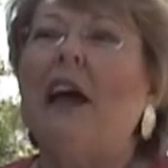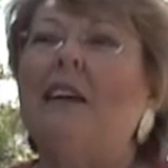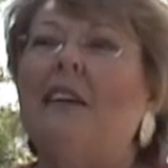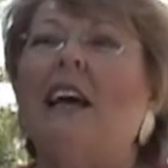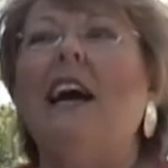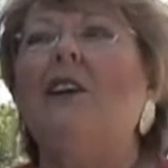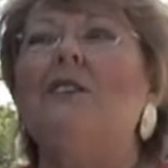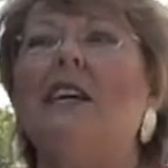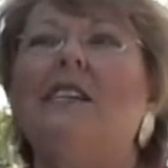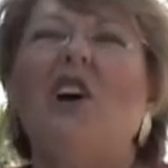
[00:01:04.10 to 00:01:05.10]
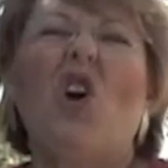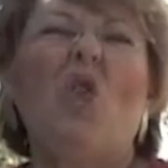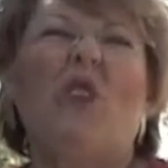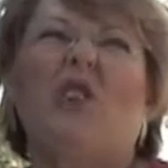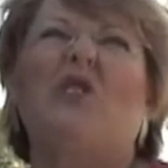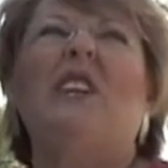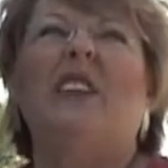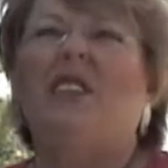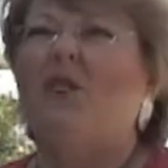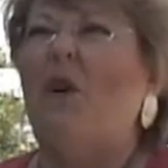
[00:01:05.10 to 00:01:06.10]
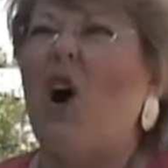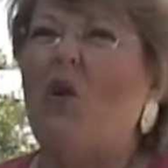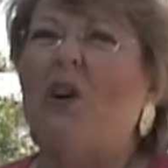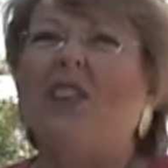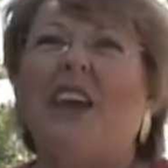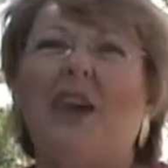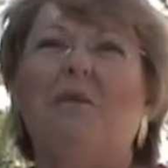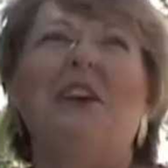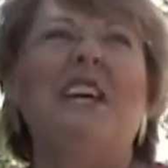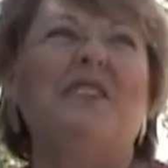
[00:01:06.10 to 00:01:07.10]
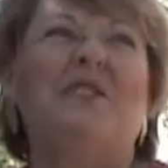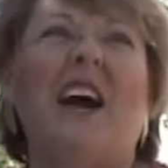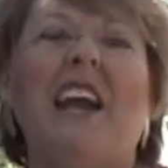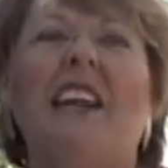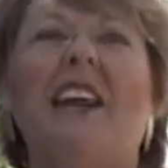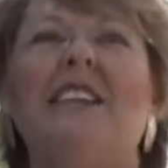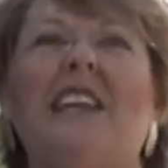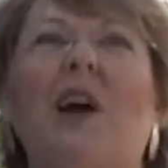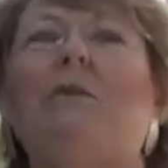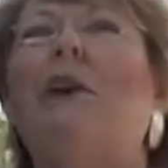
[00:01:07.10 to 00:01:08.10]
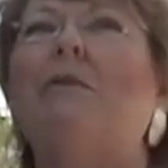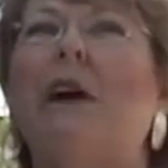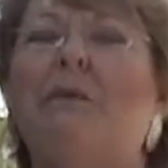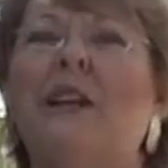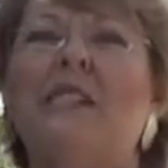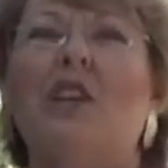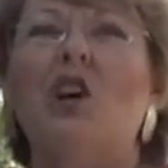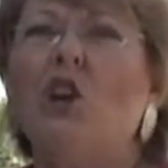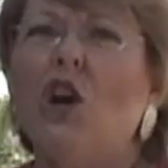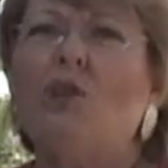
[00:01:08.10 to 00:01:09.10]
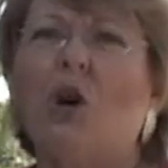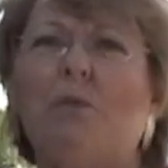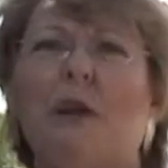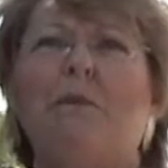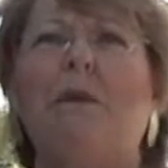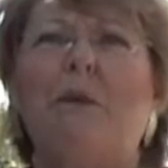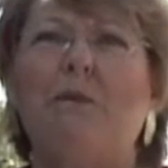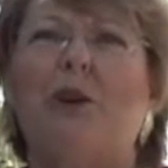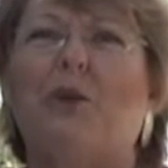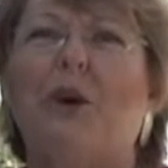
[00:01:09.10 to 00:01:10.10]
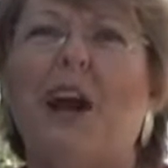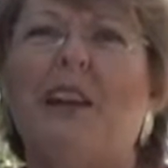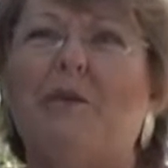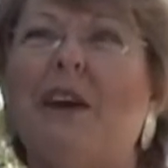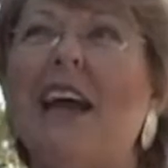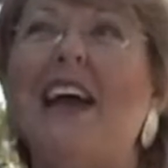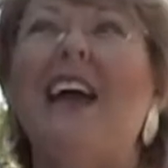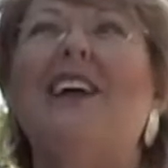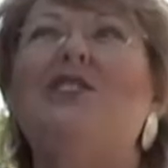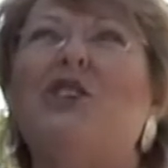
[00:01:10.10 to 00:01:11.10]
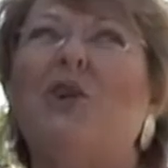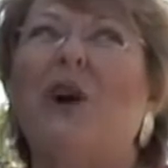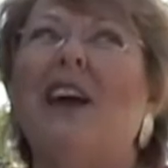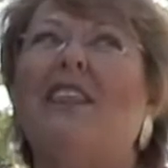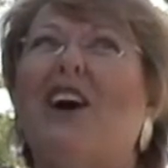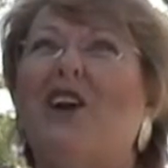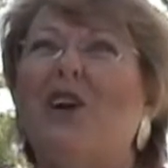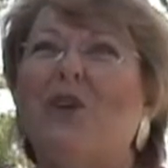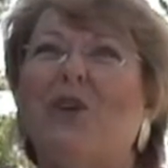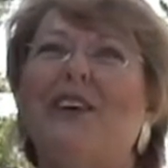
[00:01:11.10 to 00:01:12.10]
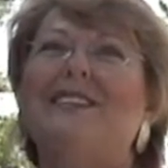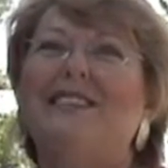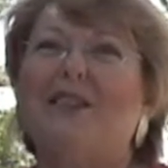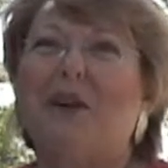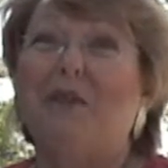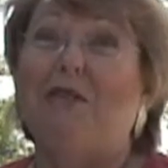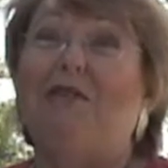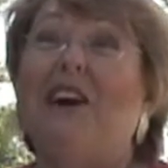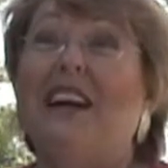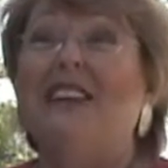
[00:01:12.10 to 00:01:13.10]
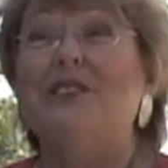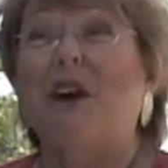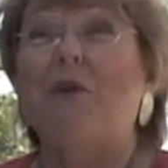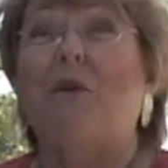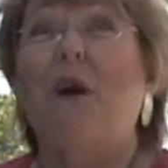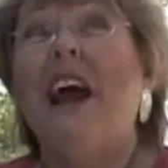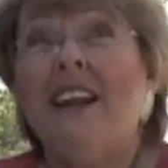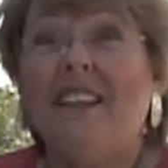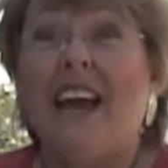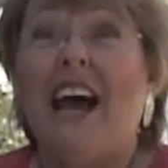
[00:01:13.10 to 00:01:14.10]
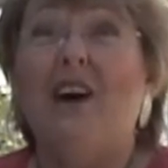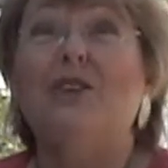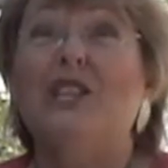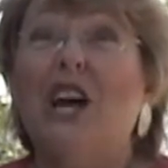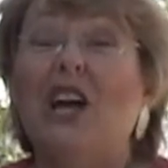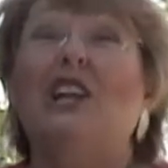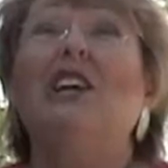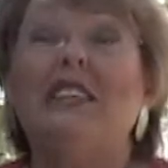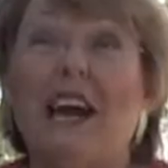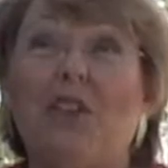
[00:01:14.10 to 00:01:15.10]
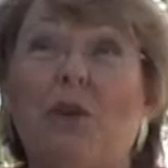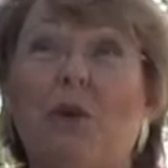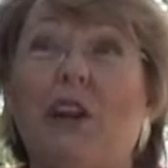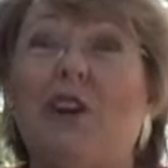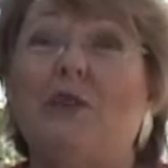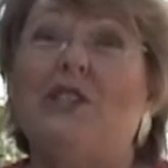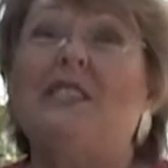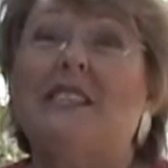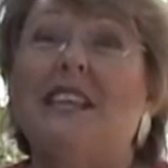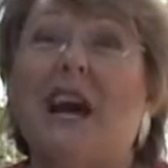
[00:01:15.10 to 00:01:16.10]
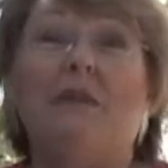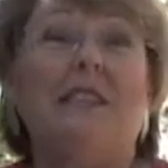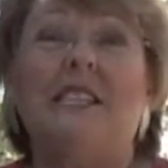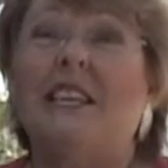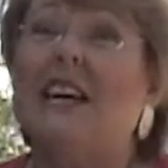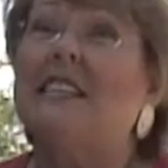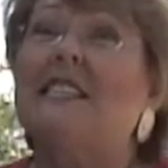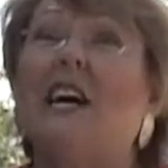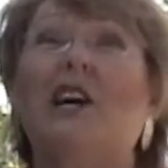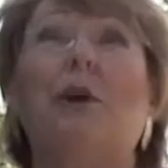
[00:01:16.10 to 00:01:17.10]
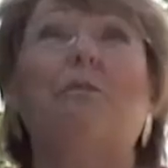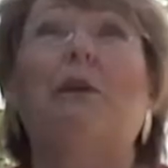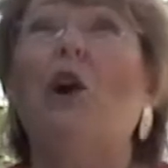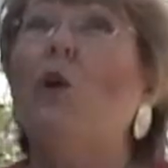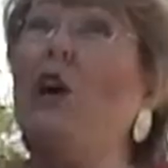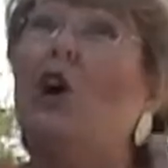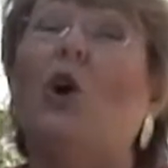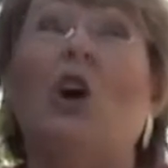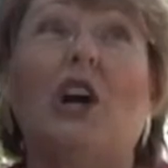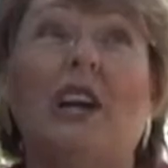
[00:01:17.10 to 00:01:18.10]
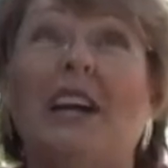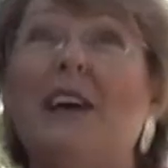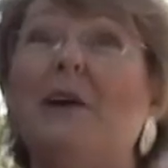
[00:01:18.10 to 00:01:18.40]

back to the house, I said, "Oh, there's nothing nothing wrong with him. He's fine. And I said, I'll put him up. And he said, No, no, don't put him up. I'm going to ride him. And so I thought, Oh, this is going to be fun. So I ran in the house, looked out the window just in time to see that sucker blow a cork,